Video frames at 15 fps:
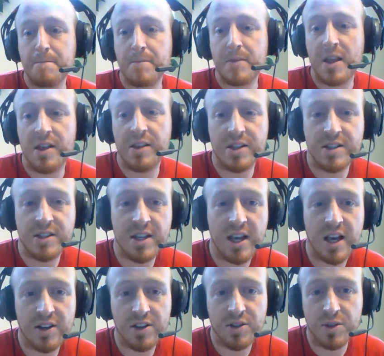and then see how
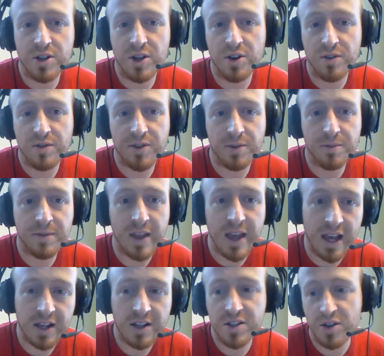you would go from
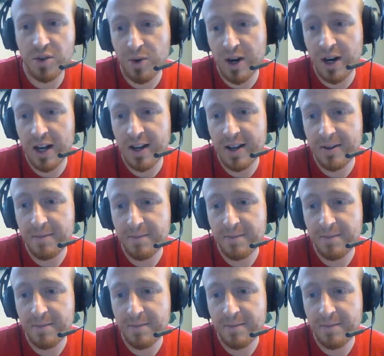x to y.